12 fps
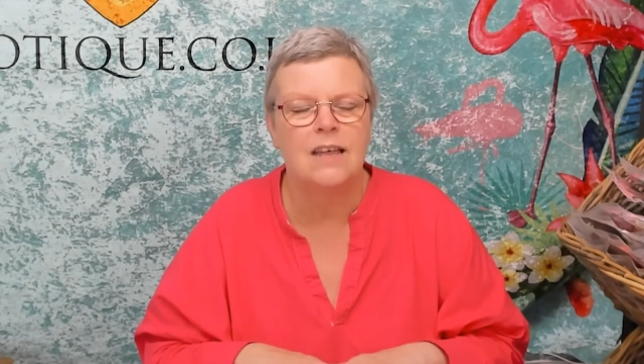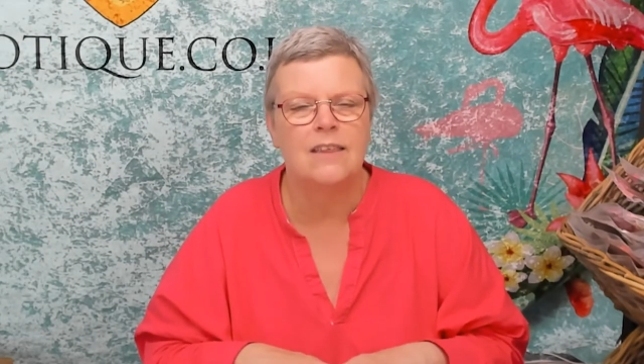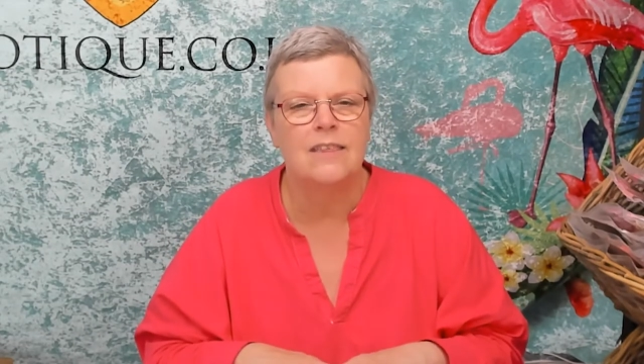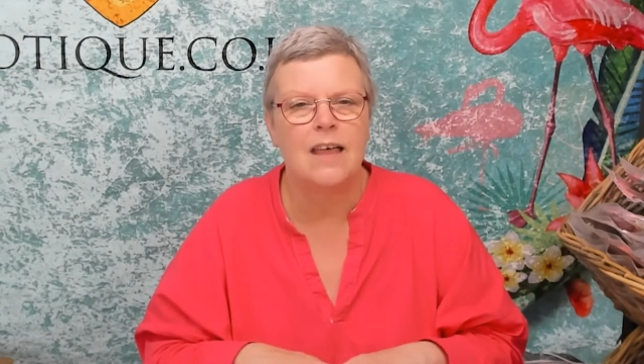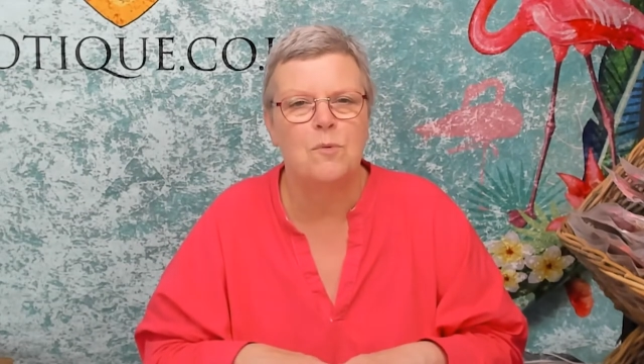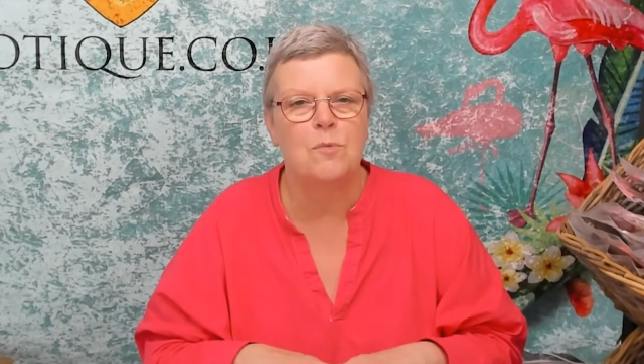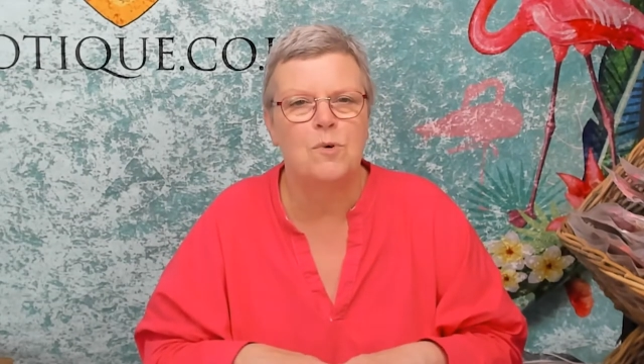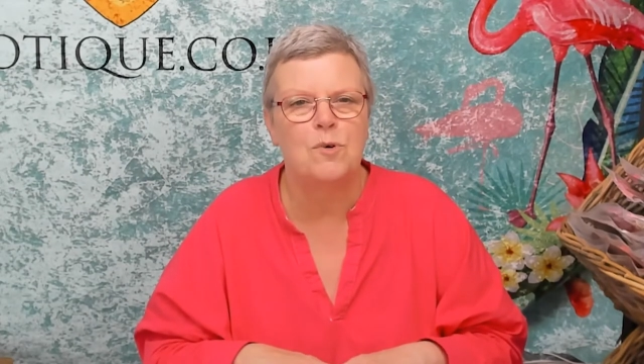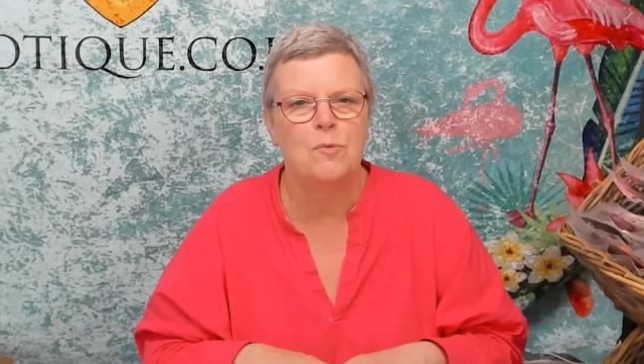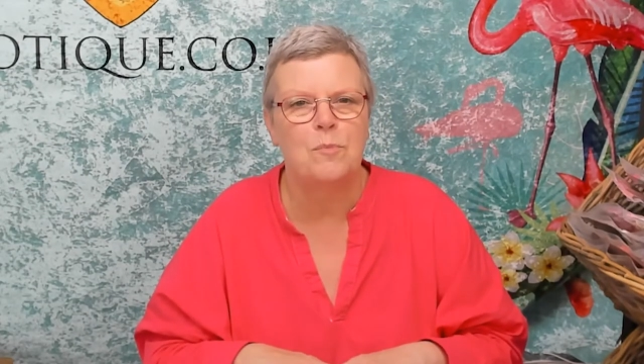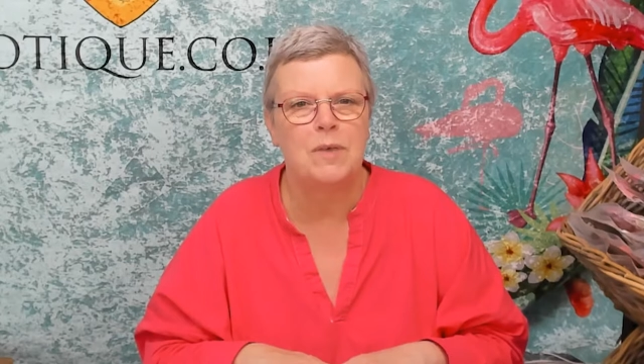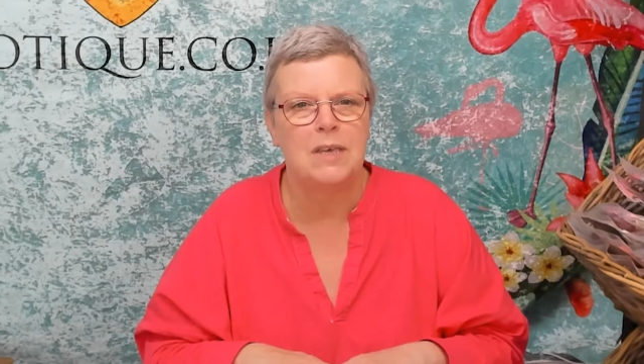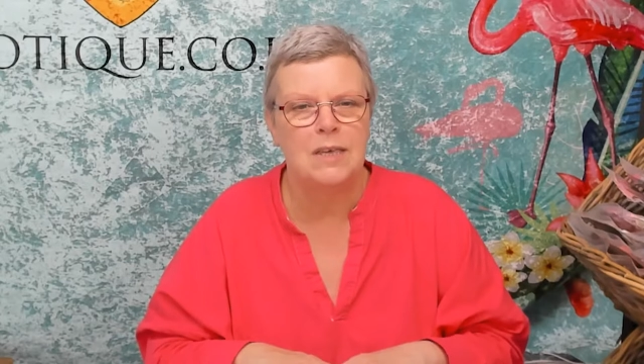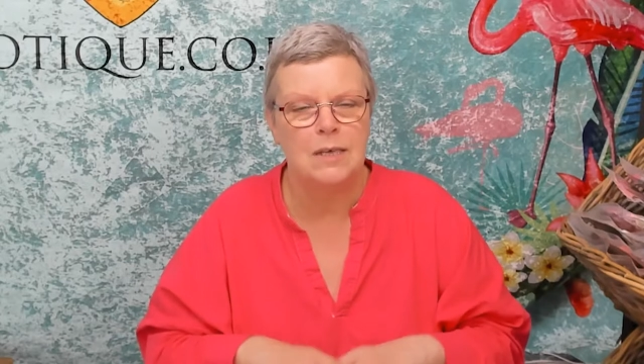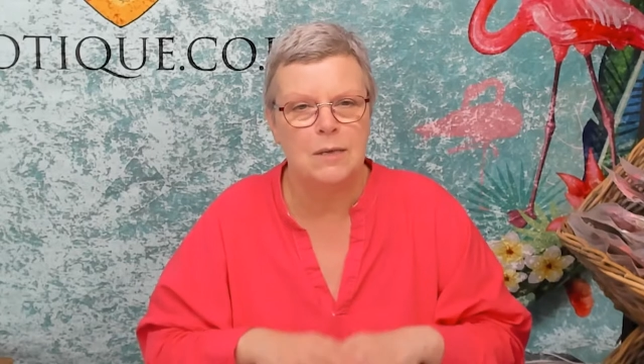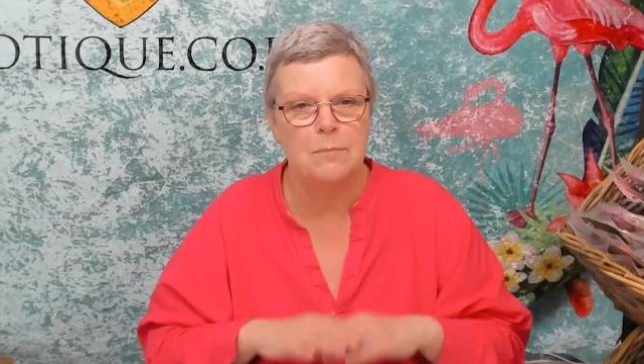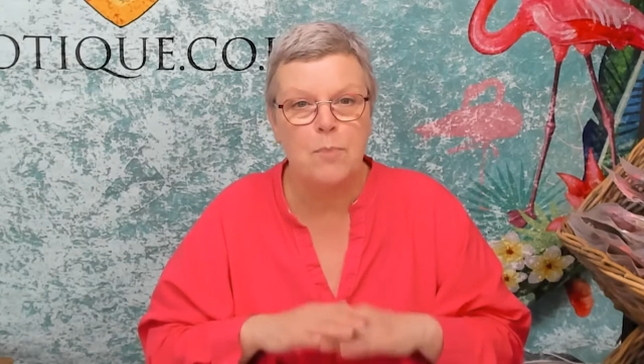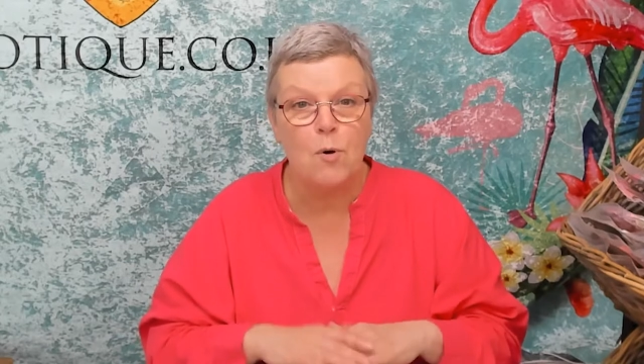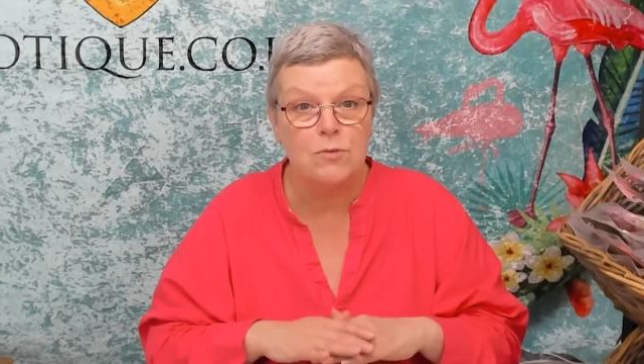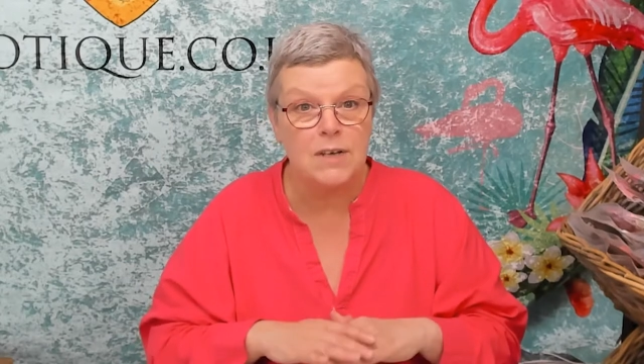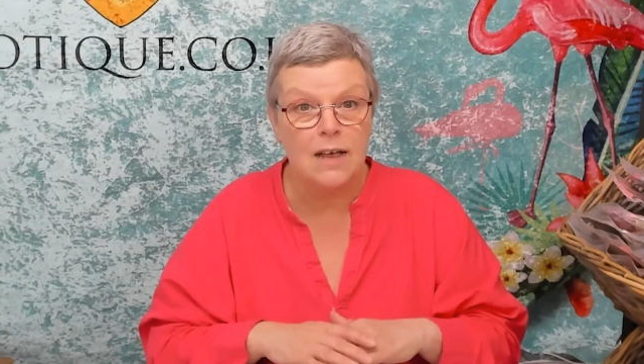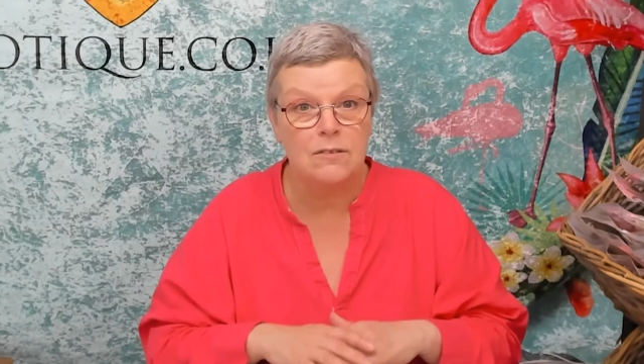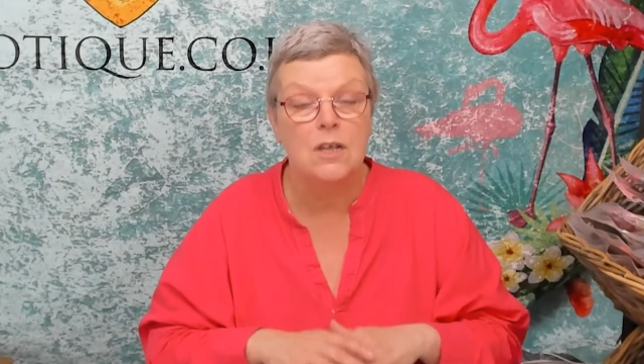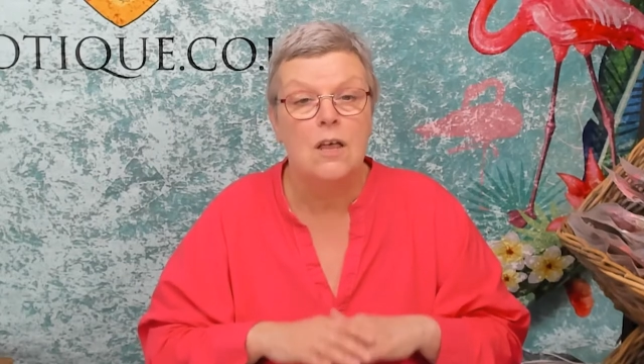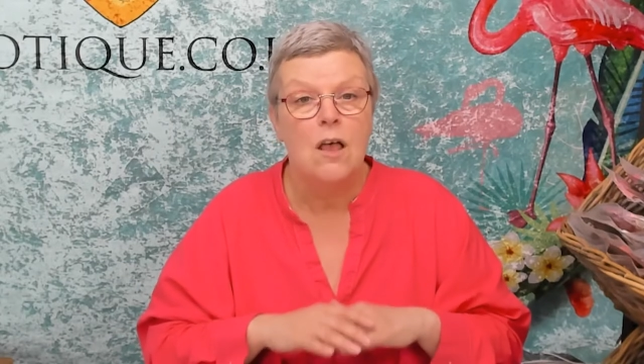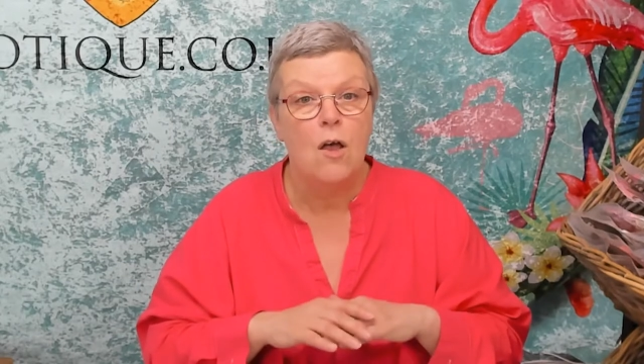and that will be pulled out